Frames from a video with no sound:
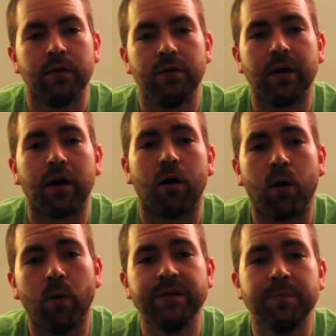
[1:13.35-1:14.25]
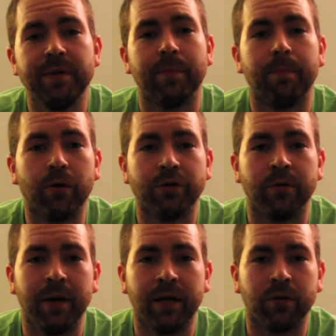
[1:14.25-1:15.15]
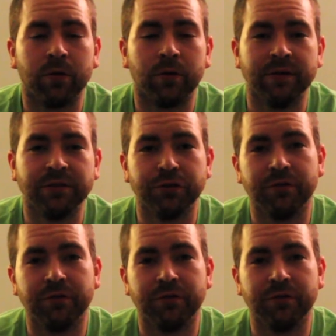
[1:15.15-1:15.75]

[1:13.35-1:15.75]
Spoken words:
You gotta always be about your main goal until